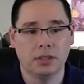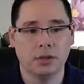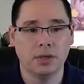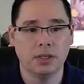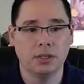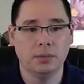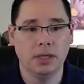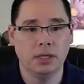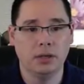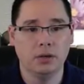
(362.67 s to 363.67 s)
going to
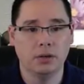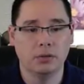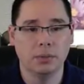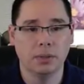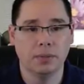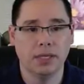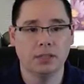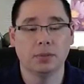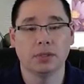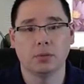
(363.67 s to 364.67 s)
be 3 big
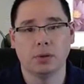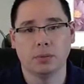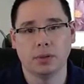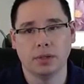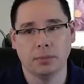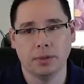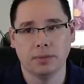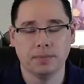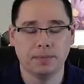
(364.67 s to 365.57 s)
blinds plus 1 per limper.